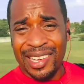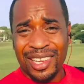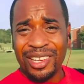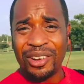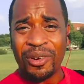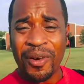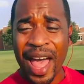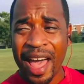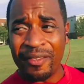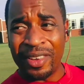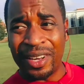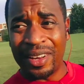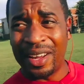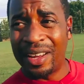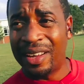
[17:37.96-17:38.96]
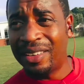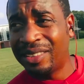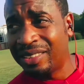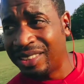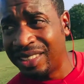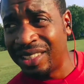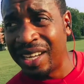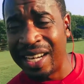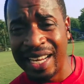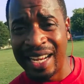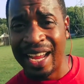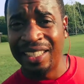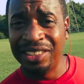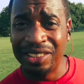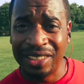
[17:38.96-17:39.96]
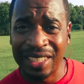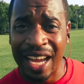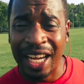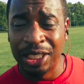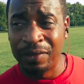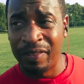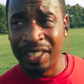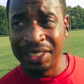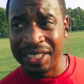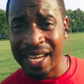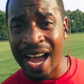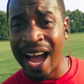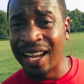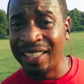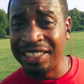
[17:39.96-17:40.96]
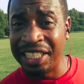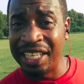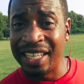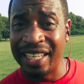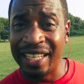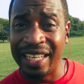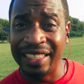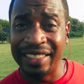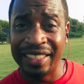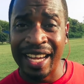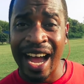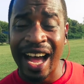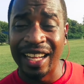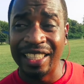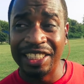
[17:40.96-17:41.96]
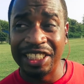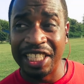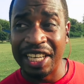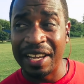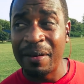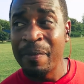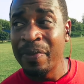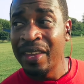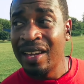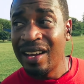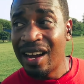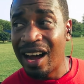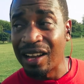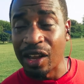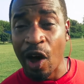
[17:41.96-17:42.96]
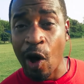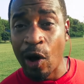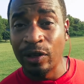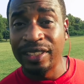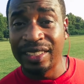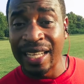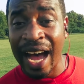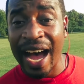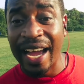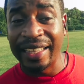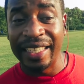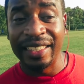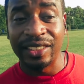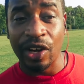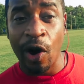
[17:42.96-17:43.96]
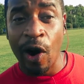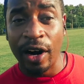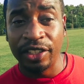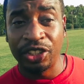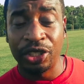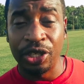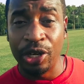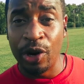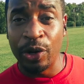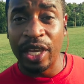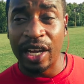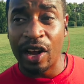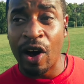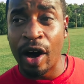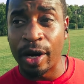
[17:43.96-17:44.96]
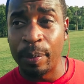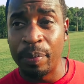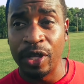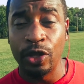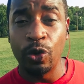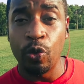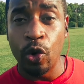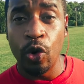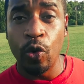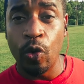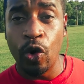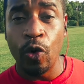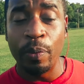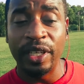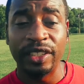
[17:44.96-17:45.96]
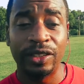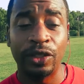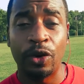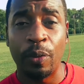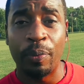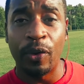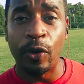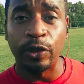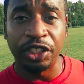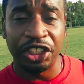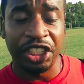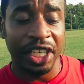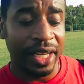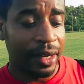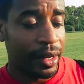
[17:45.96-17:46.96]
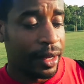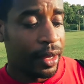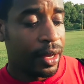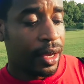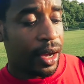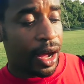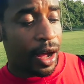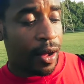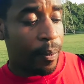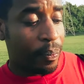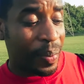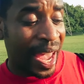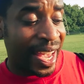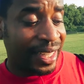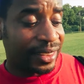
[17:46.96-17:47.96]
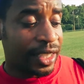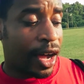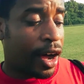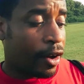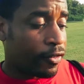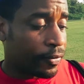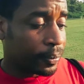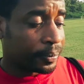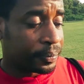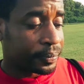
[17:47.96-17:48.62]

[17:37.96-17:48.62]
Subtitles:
you know, having studying exercise physiology and kinesiology alongside these arts, so you don't get caught up in the woo-woo mystical bullshit, pays off.